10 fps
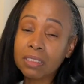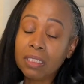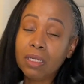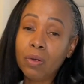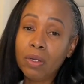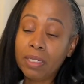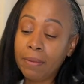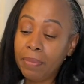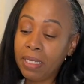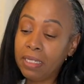to go on
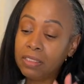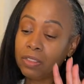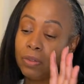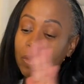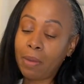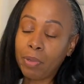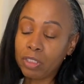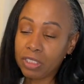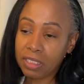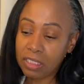that bed. So I
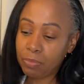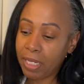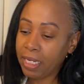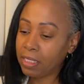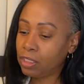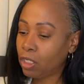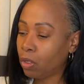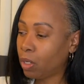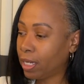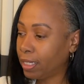purchased this blanket to
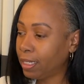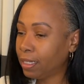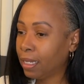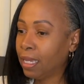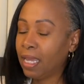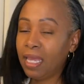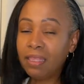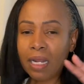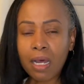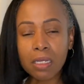go on it. And
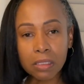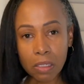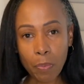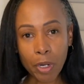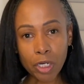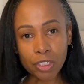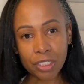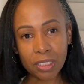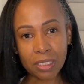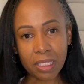then I also
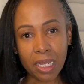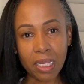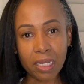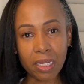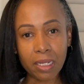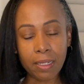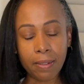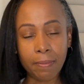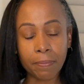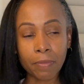purchased a,
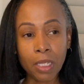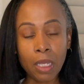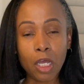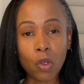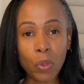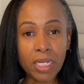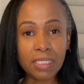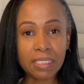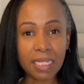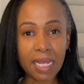um, a
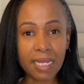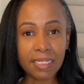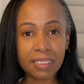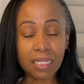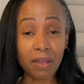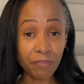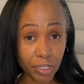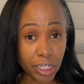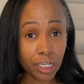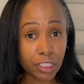queen size
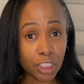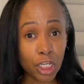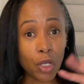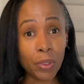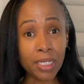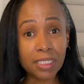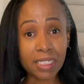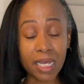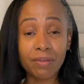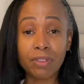comforter to go
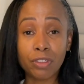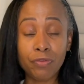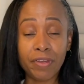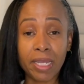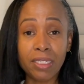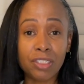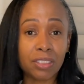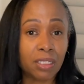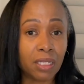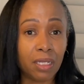inside of the duvet.
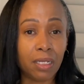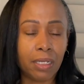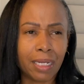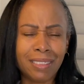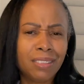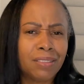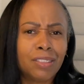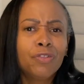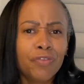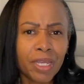Just the, uh, I guess it's a
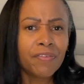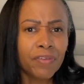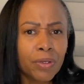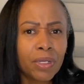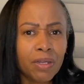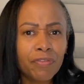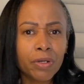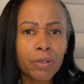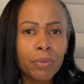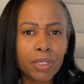duvet feel
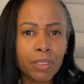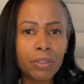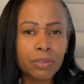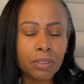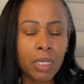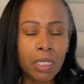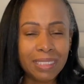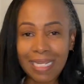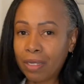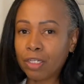comforter, one of those
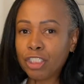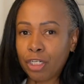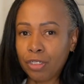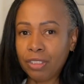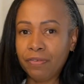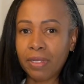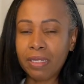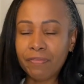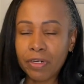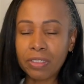down alternative
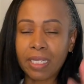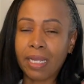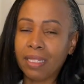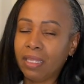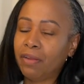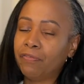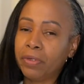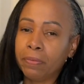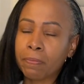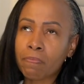comforters. I got that
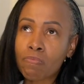from